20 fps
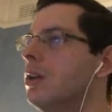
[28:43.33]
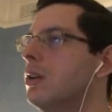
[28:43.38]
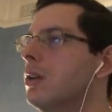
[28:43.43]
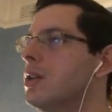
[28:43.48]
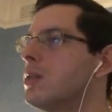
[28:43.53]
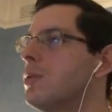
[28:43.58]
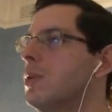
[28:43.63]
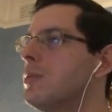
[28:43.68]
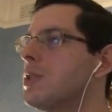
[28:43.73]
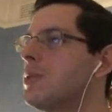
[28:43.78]

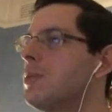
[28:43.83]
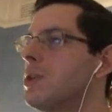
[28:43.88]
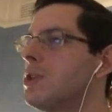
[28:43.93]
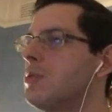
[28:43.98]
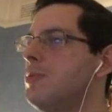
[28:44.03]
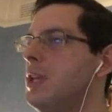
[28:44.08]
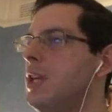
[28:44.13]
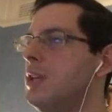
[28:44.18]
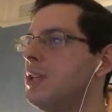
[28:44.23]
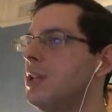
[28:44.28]
This one was supposed
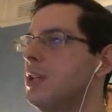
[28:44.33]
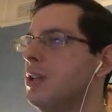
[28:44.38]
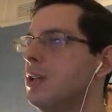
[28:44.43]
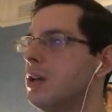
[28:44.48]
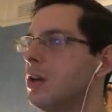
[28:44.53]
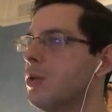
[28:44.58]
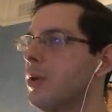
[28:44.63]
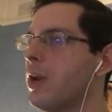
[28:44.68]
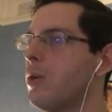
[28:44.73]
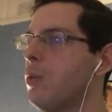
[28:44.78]
to be easy.
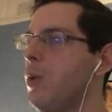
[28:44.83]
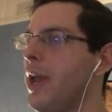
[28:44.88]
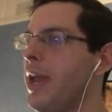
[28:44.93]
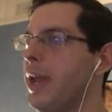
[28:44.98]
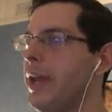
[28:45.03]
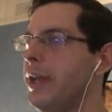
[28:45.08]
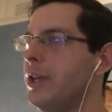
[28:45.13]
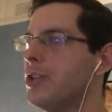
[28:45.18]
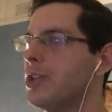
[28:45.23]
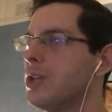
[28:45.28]
A quick
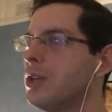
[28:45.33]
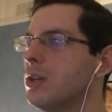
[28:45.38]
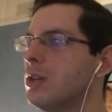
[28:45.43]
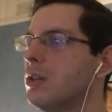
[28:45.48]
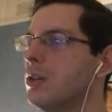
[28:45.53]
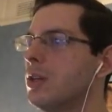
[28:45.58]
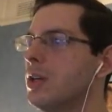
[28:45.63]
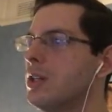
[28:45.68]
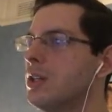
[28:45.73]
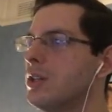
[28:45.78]
wage.
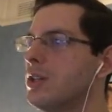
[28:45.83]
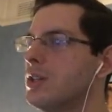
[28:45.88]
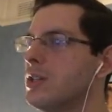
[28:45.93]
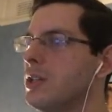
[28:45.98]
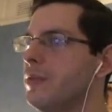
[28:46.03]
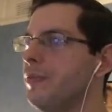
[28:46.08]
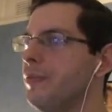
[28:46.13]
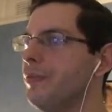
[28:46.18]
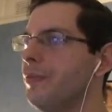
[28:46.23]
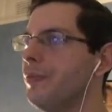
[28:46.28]
I'd earned
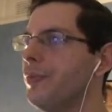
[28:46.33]
it.